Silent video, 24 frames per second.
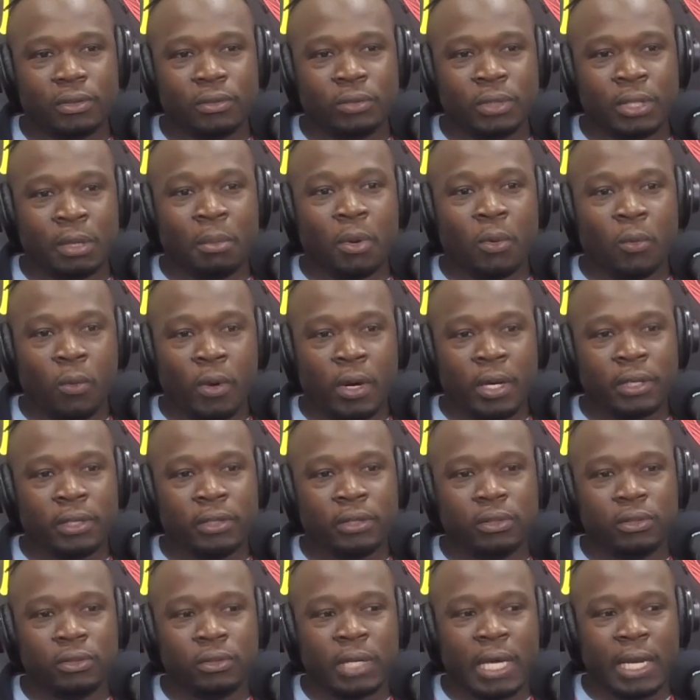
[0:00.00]
Number
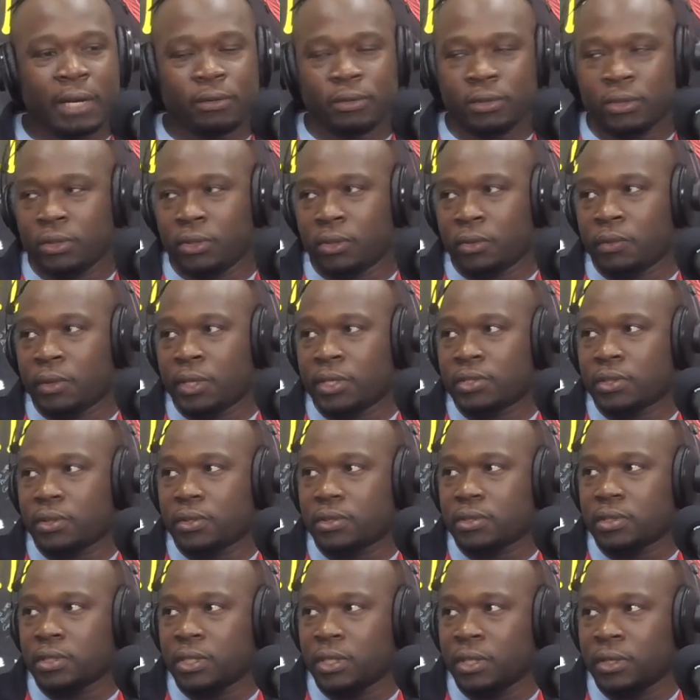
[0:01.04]
one, you got to do your
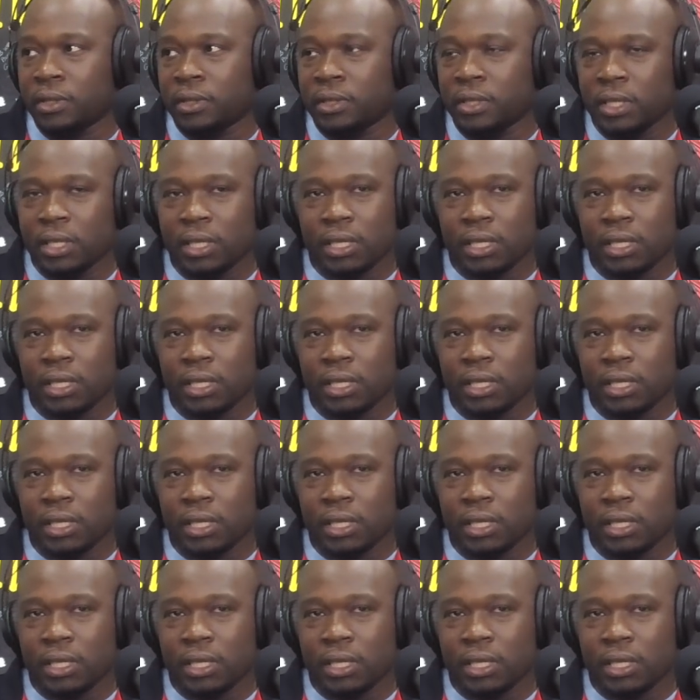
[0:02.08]
research, you know.